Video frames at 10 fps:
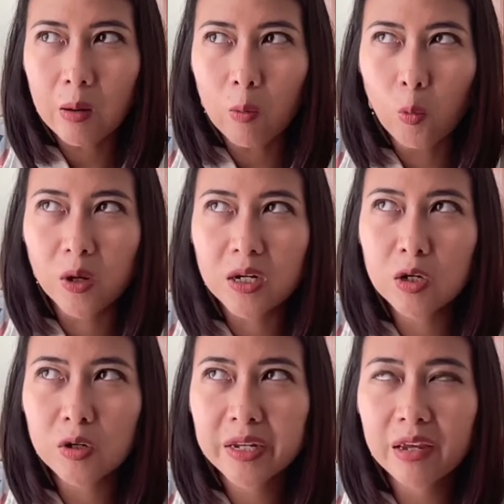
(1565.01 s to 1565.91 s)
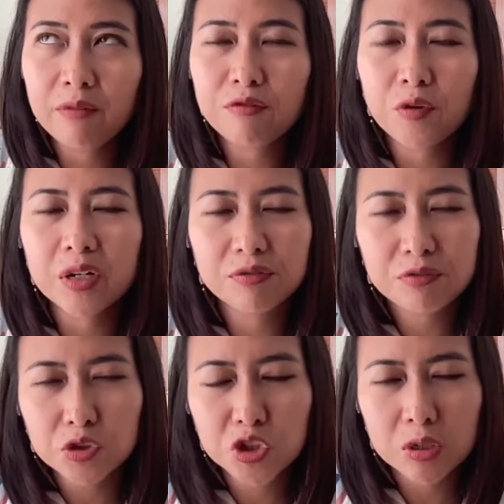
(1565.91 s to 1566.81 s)
we're looking for the
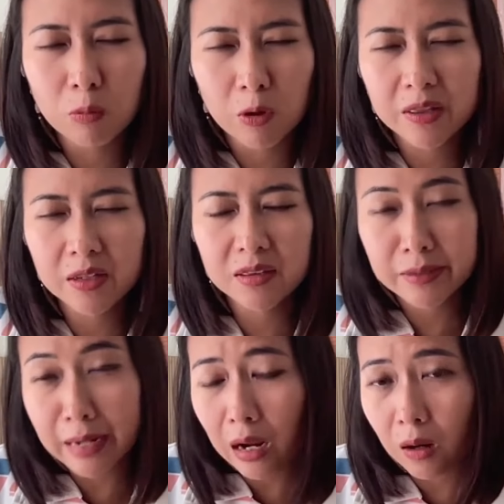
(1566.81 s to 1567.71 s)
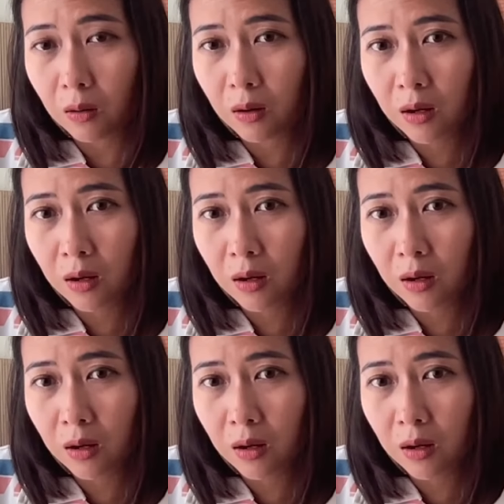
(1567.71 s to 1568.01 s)
future more than the now.